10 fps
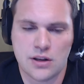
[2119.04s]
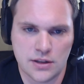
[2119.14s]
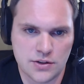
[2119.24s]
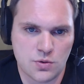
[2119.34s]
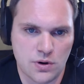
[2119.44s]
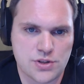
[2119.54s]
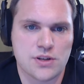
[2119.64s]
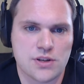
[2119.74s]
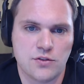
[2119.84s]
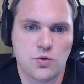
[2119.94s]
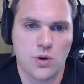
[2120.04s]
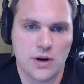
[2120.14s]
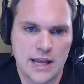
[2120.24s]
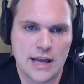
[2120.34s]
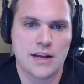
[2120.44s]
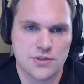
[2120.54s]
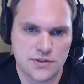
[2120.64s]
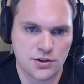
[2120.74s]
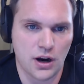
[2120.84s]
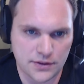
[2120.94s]
and Linda's question, you have 28
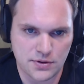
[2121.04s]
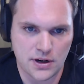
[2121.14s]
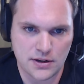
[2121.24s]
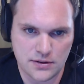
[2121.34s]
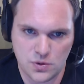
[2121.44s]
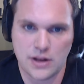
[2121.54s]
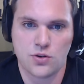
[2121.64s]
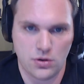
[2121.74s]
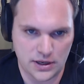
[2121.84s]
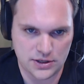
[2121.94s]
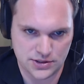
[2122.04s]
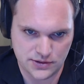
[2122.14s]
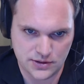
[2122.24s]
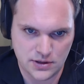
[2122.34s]
agents in your office, right? 28 total I've, agents.